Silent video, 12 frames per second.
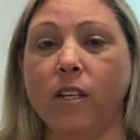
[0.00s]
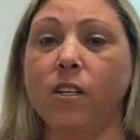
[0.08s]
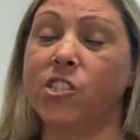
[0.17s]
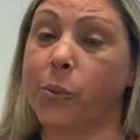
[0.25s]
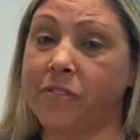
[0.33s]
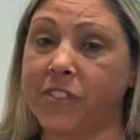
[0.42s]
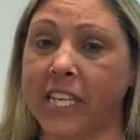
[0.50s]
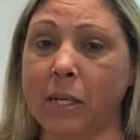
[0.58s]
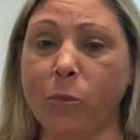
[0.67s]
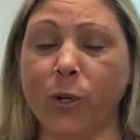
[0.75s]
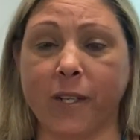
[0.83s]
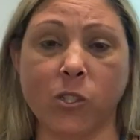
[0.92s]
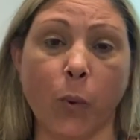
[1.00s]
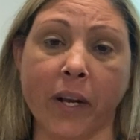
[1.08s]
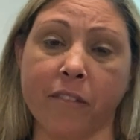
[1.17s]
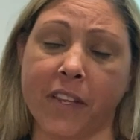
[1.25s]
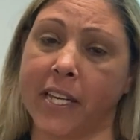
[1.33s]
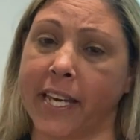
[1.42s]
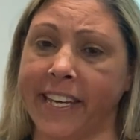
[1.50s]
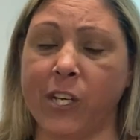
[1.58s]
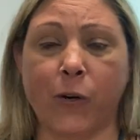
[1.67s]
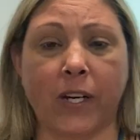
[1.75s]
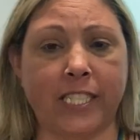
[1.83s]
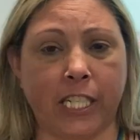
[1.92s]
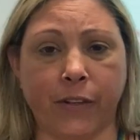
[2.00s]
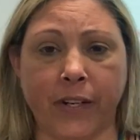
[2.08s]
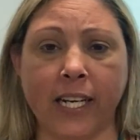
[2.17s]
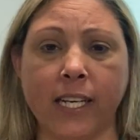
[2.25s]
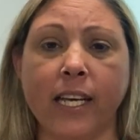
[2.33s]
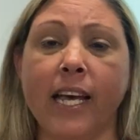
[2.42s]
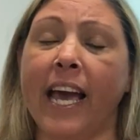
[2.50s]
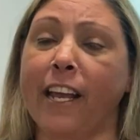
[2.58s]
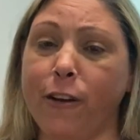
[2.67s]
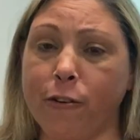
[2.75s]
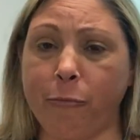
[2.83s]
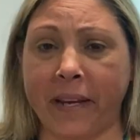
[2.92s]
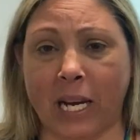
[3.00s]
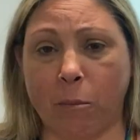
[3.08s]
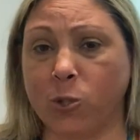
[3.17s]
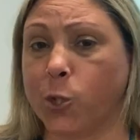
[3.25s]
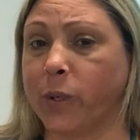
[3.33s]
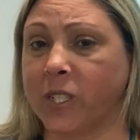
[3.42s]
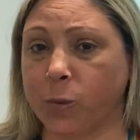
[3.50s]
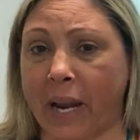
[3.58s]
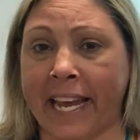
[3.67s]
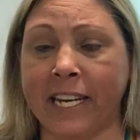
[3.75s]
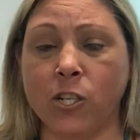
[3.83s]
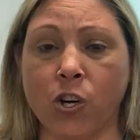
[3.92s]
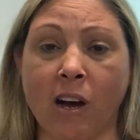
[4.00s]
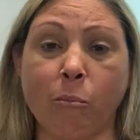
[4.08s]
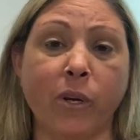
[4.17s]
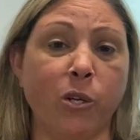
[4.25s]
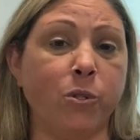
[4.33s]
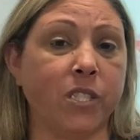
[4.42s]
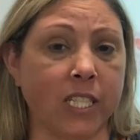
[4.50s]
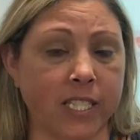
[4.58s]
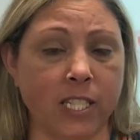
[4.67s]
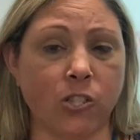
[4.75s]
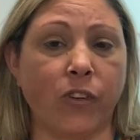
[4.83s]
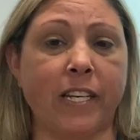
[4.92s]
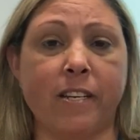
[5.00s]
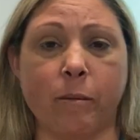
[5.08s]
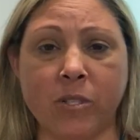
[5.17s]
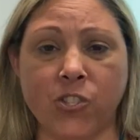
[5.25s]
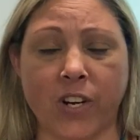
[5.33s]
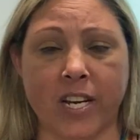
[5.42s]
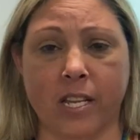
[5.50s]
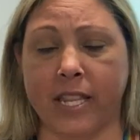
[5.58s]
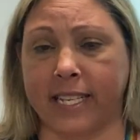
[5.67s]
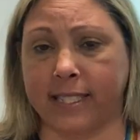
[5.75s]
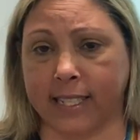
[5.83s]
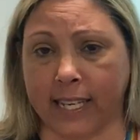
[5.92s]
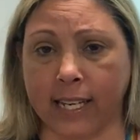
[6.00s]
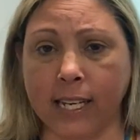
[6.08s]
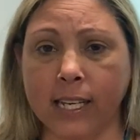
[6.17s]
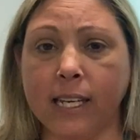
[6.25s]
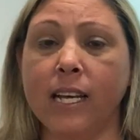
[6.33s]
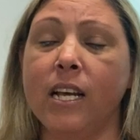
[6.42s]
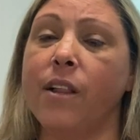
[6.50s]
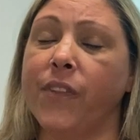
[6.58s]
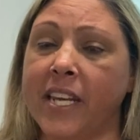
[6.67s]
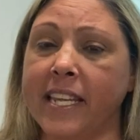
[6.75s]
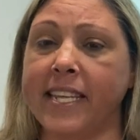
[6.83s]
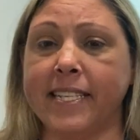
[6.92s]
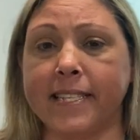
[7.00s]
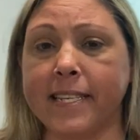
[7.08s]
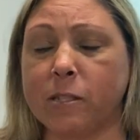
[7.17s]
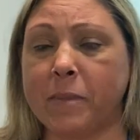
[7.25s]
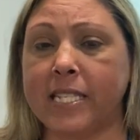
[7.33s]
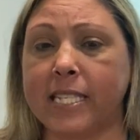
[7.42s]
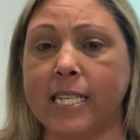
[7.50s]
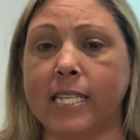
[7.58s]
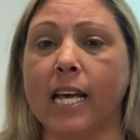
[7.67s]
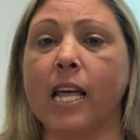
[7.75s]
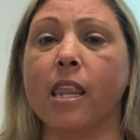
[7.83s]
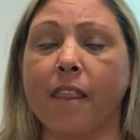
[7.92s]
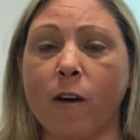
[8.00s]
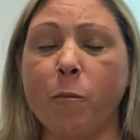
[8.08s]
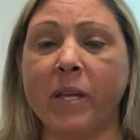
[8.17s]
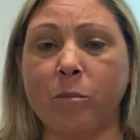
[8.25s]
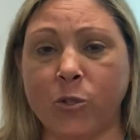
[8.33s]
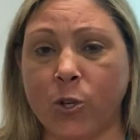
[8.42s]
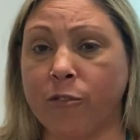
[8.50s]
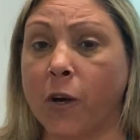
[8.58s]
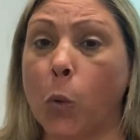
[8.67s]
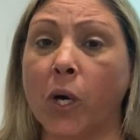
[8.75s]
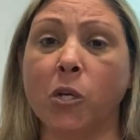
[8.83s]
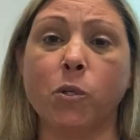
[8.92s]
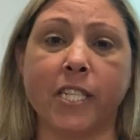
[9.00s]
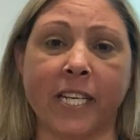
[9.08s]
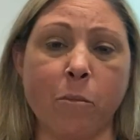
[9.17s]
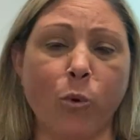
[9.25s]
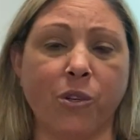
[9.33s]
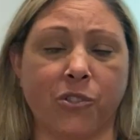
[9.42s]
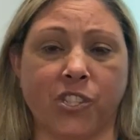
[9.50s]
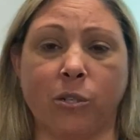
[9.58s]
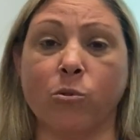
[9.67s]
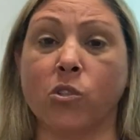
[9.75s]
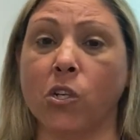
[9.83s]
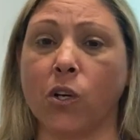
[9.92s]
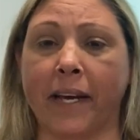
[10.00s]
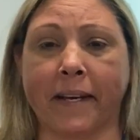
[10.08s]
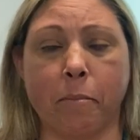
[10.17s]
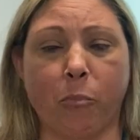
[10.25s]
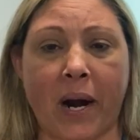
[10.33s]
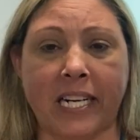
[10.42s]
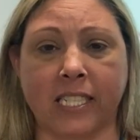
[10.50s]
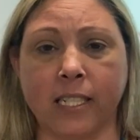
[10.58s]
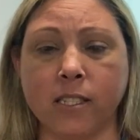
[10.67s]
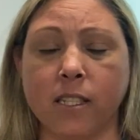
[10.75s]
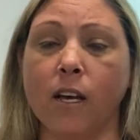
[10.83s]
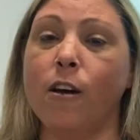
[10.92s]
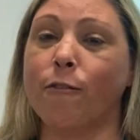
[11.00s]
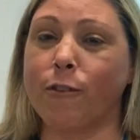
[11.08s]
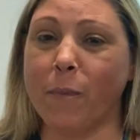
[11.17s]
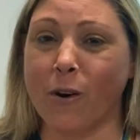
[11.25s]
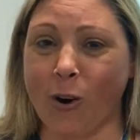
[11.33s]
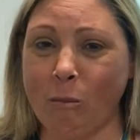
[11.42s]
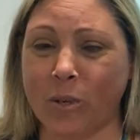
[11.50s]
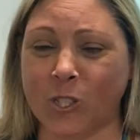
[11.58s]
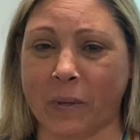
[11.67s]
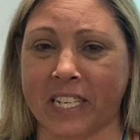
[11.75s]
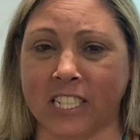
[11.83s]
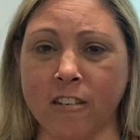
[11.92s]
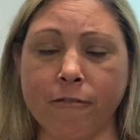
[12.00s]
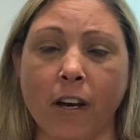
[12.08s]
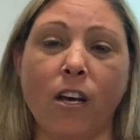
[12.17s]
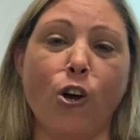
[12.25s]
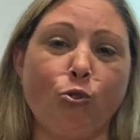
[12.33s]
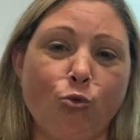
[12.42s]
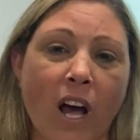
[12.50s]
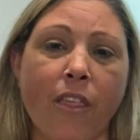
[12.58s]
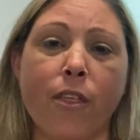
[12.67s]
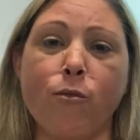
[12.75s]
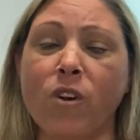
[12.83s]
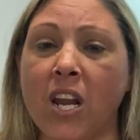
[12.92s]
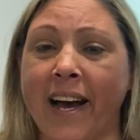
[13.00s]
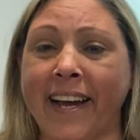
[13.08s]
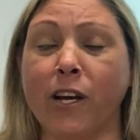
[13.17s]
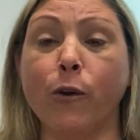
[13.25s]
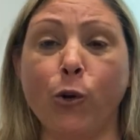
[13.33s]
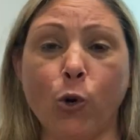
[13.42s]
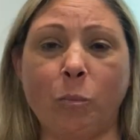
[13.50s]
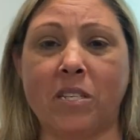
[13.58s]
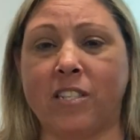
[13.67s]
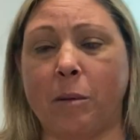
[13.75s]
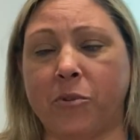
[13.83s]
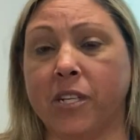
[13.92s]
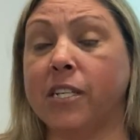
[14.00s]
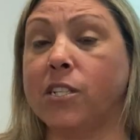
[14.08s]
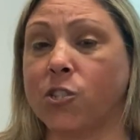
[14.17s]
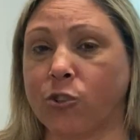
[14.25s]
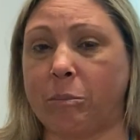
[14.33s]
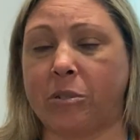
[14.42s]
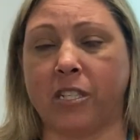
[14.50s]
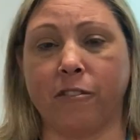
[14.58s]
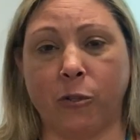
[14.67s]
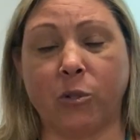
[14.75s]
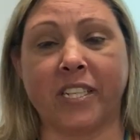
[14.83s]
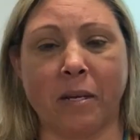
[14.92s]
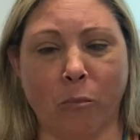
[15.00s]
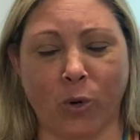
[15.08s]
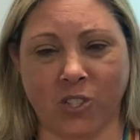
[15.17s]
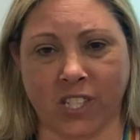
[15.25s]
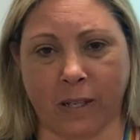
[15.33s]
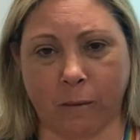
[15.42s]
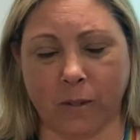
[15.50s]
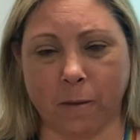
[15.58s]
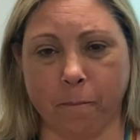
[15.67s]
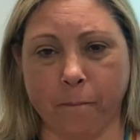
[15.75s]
So if teamwork is one of their key criteria, and you've been able to explain a time where you successfully demonstrated that skill, then at the assessment centre, they'll be observing what your teamwork skills look like in practice from their own perspective, rather than relying on your perception and description of your teamwork skills.